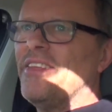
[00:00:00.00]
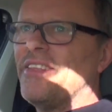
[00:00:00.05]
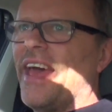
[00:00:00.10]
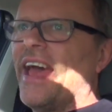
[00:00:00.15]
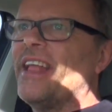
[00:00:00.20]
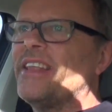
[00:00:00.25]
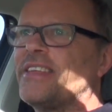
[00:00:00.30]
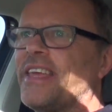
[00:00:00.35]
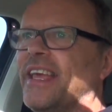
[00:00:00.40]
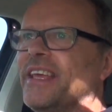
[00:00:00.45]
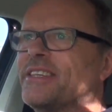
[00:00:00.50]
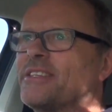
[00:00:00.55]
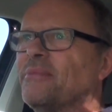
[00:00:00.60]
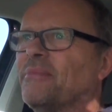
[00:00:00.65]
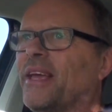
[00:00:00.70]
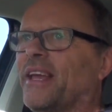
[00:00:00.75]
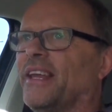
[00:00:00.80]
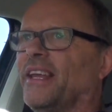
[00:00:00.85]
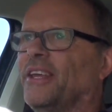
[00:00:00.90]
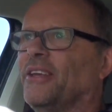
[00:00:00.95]
That takes
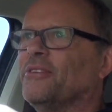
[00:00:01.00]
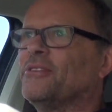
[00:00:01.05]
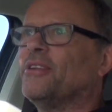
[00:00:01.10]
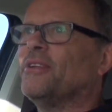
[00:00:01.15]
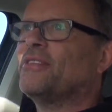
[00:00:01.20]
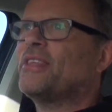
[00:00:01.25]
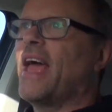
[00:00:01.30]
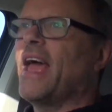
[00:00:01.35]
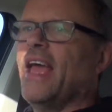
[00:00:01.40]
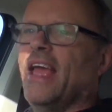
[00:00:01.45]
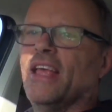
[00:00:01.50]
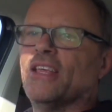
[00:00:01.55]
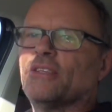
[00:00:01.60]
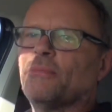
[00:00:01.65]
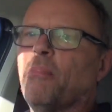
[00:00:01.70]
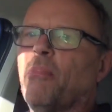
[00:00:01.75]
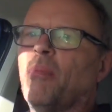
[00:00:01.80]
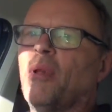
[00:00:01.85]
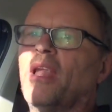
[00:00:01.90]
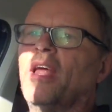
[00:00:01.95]
some getting used to. That
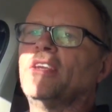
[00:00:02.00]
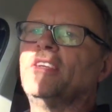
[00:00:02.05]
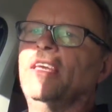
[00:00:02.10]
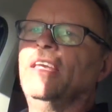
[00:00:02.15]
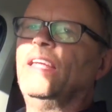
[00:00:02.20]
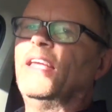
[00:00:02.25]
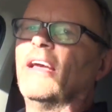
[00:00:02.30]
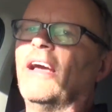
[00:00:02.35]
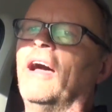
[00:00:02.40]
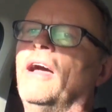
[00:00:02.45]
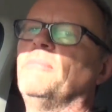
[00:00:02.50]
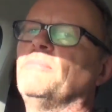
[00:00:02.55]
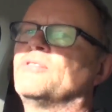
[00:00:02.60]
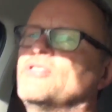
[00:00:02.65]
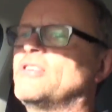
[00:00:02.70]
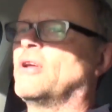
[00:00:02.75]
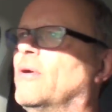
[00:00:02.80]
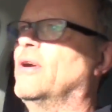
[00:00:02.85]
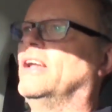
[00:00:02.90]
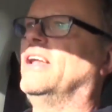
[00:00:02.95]
is bloody, I'm
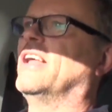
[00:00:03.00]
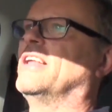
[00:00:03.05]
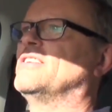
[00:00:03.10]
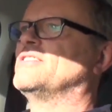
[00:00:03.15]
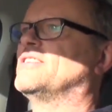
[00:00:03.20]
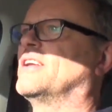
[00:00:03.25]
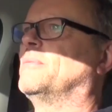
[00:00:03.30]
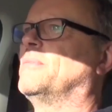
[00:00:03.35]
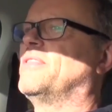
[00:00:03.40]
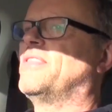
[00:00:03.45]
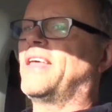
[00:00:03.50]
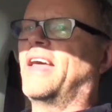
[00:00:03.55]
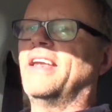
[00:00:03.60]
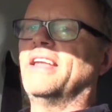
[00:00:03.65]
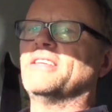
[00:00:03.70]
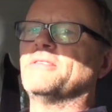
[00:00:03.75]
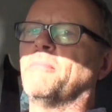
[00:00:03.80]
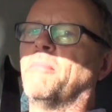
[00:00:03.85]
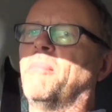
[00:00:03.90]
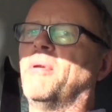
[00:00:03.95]
sorry ladies and gentlemen, that
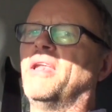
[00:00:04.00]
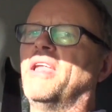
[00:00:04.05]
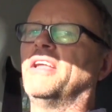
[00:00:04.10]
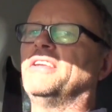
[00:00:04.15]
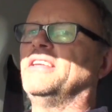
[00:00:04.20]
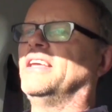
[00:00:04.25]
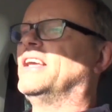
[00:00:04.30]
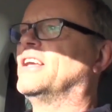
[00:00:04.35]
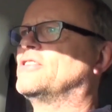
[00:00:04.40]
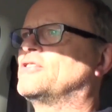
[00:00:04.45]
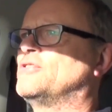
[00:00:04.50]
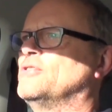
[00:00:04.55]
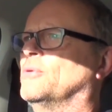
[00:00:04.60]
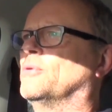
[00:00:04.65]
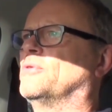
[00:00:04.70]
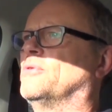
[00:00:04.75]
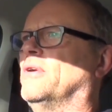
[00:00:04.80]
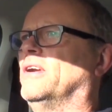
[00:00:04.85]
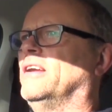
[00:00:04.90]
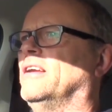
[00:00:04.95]
is bloody
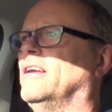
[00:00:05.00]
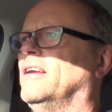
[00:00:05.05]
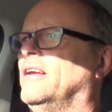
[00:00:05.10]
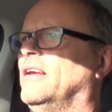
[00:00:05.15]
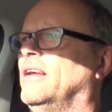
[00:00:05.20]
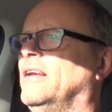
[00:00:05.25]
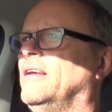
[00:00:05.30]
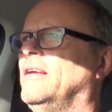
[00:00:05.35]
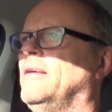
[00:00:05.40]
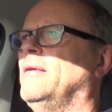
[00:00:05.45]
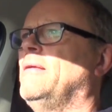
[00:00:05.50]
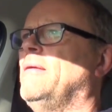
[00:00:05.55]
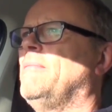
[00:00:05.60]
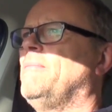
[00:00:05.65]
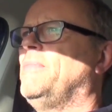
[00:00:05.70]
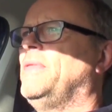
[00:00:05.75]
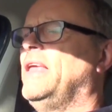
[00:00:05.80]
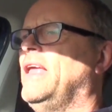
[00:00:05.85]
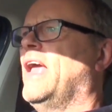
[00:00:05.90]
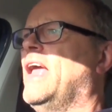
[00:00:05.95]
extraordinary.
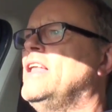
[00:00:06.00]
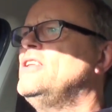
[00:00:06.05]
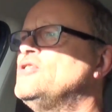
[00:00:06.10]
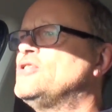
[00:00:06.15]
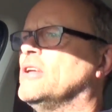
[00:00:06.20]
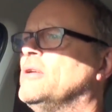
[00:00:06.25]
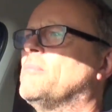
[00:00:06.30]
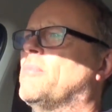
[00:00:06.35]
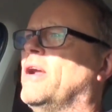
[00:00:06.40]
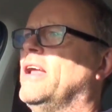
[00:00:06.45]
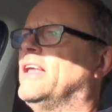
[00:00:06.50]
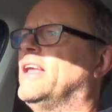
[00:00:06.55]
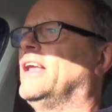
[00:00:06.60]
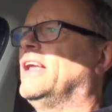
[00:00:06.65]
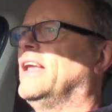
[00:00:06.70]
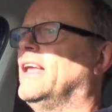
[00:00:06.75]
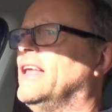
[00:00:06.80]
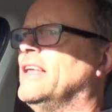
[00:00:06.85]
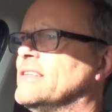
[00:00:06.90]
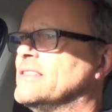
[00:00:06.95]
The engine
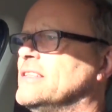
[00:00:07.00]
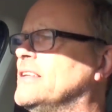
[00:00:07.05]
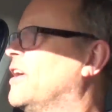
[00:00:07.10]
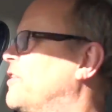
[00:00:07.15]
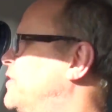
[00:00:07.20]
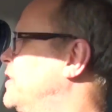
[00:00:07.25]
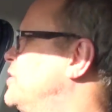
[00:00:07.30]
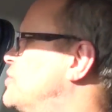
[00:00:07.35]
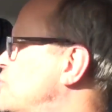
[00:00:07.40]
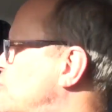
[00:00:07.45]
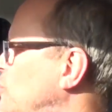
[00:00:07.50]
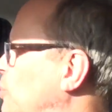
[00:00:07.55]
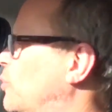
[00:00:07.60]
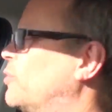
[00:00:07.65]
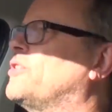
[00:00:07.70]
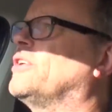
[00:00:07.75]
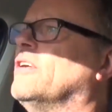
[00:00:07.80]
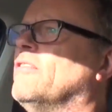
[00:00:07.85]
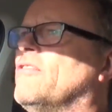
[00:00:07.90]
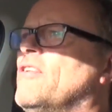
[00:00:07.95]
braking is nothing
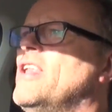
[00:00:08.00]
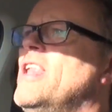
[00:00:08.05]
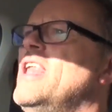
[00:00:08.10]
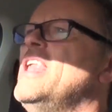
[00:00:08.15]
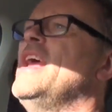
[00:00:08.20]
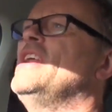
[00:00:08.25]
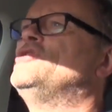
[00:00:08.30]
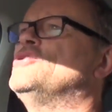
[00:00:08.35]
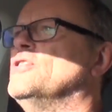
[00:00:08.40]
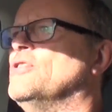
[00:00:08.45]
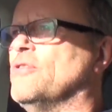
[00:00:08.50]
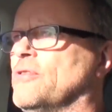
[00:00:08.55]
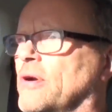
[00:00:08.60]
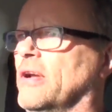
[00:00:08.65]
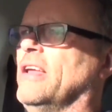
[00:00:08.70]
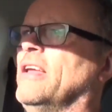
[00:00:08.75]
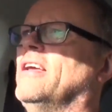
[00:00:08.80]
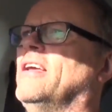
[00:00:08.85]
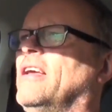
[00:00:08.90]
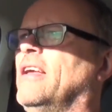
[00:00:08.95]
short of
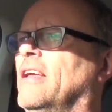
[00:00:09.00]
legendary.